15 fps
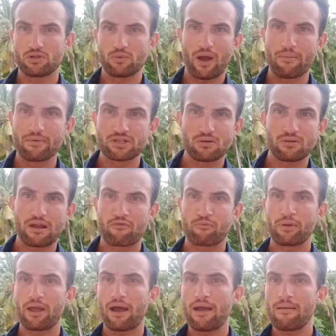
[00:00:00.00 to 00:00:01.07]
Amazon,
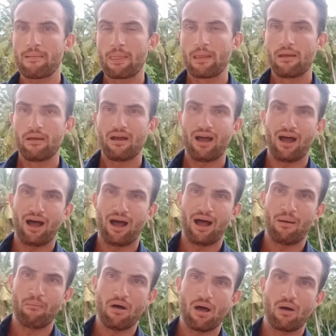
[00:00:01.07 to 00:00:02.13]
FBA.
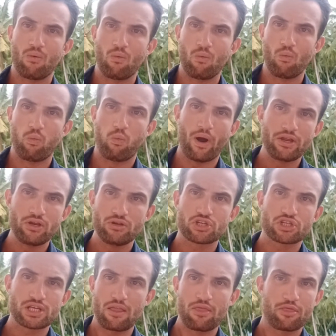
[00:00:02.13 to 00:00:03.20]
When you
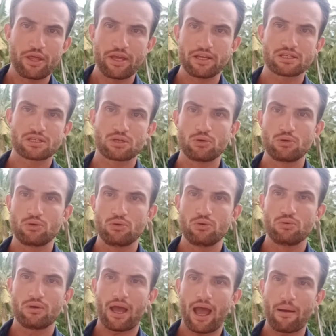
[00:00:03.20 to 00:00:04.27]
send things
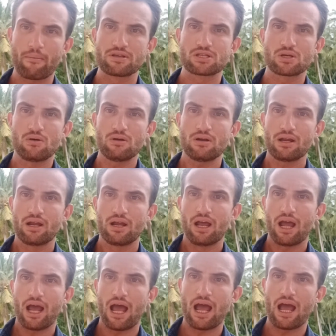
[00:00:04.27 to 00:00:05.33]
to Amazon
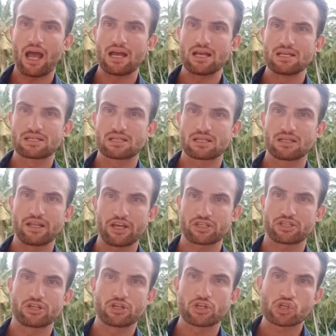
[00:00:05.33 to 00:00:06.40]
as less
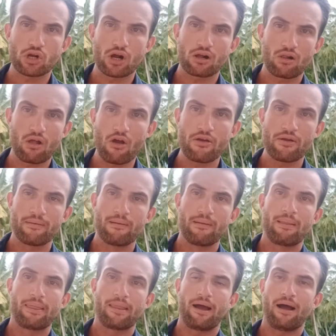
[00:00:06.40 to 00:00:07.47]
than a truckload,
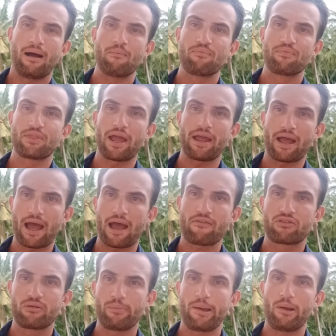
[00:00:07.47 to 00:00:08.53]
they have
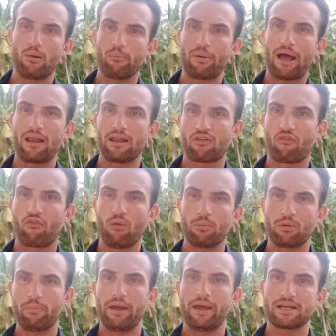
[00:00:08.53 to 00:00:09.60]
to be on pallets for them
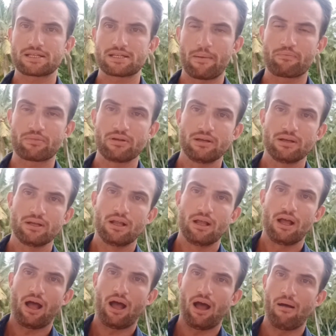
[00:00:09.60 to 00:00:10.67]
to be accepted.
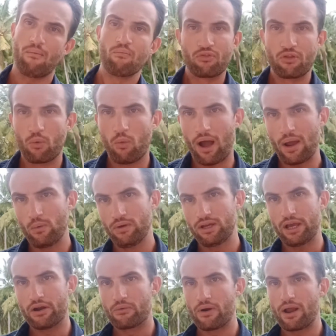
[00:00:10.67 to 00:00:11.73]
The way we
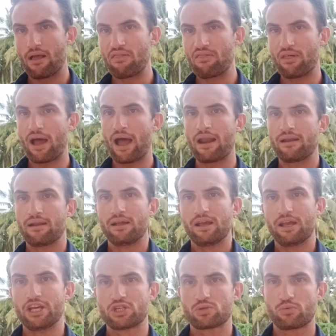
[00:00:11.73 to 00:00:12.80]
get around that
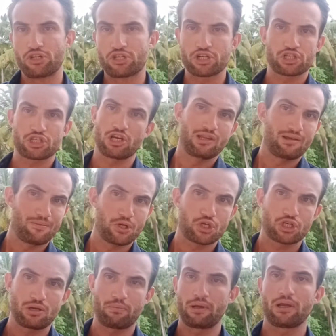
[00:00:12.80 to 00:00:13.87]
is we just send them in
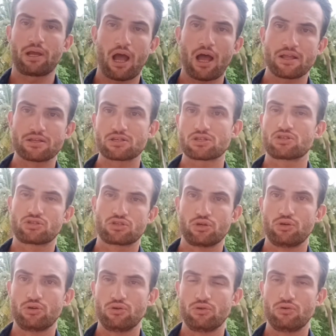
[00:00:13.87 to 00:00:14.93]
shipping cartons
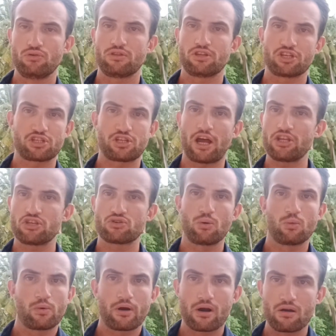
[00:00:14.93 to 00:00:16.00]
to the States or
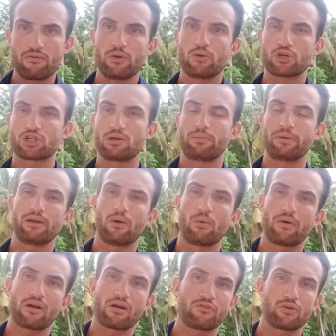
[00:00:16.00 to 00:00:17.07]
wherever you're shipping or
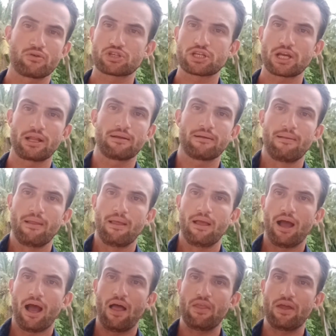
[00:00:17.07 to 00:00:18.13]
wherever you're selling.
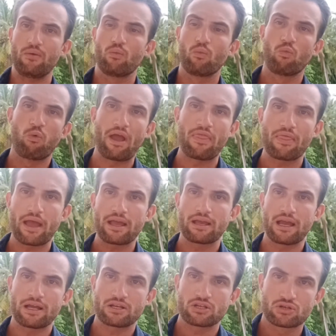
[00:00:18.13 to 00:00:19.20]
And then when they
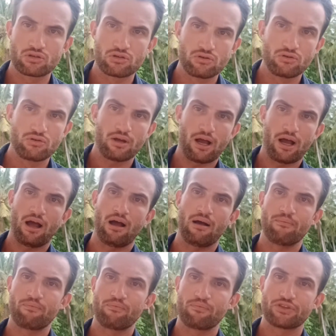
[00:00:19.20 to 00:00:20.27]
get to
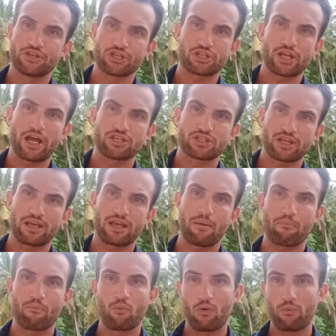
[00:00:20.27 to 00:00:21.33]
the States, they
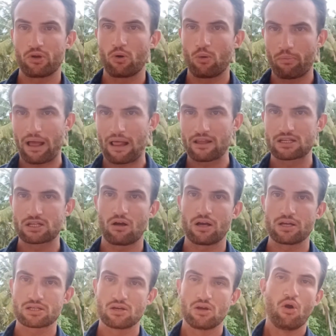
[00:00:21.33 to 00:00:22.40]
get what we call
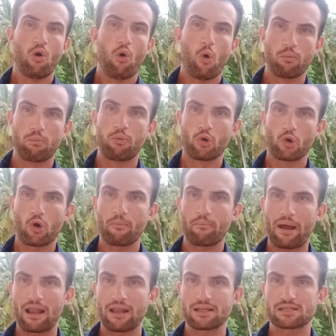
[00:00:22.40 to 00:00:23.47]
palletized or put on
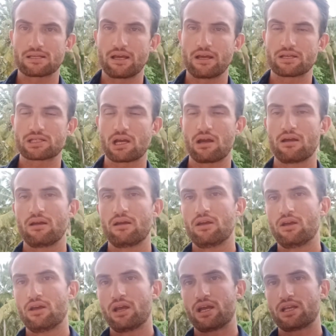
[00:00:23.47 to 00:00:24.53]
pallets there. So
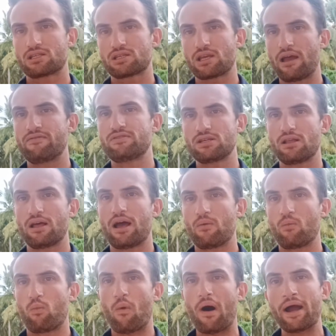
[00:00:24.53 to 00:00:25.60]
it saves you
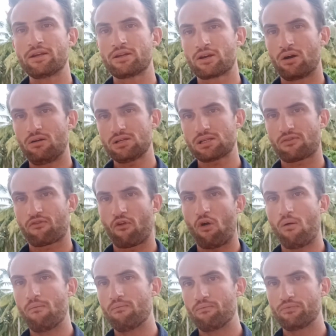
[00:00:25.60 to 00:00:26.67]
that weight cost
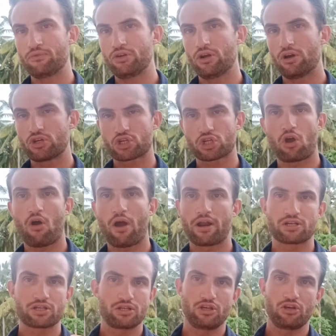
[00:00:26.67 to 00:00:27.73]
from China
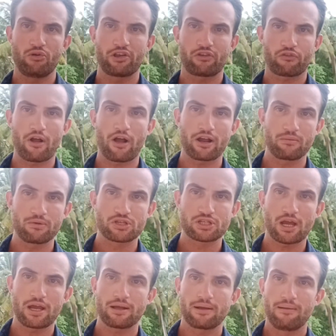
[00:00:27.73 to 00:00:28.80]
to the US, for argument's
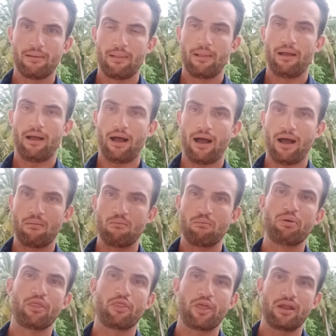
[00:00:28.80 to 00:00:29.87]
sake.
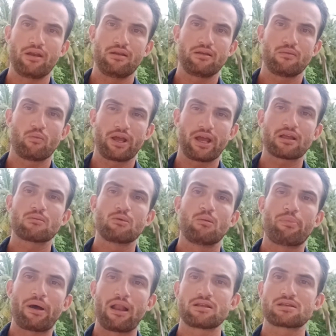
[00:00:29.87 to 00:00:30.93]
But then we get them on
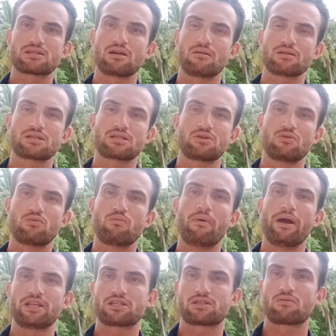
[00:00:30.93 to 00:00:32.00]
pallets so it still
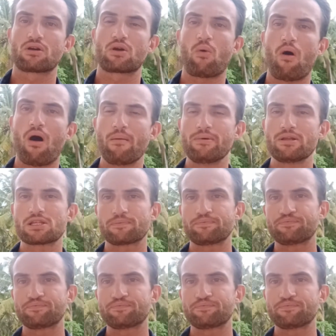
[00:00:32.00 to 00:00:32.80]
meets the requirements.